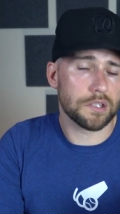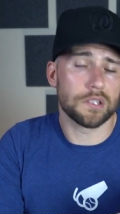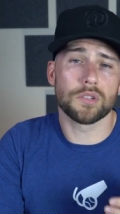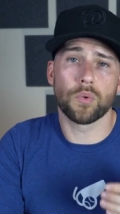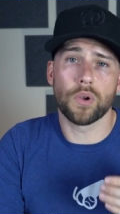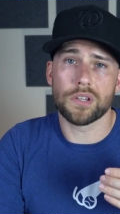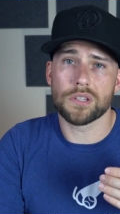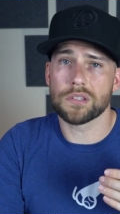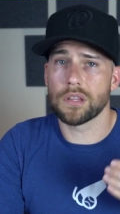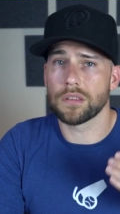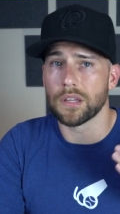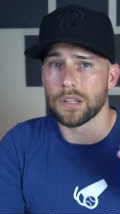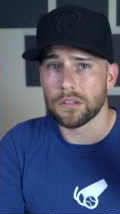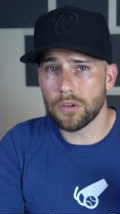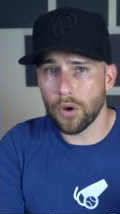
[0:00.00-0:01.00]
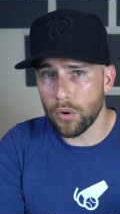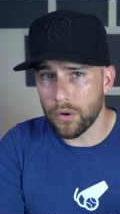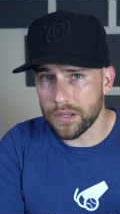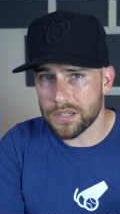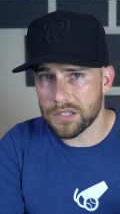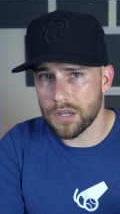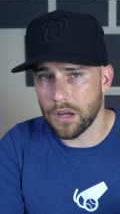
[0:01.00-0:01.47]
situations that they
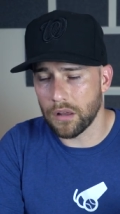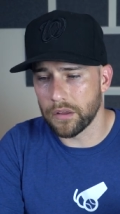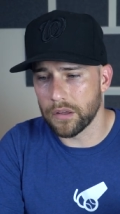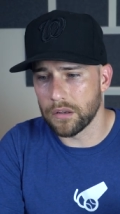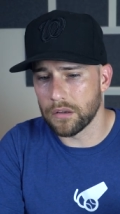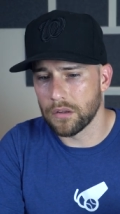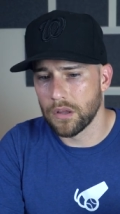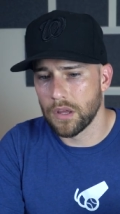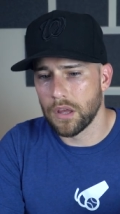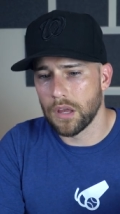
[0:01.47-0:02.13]
don't excel in,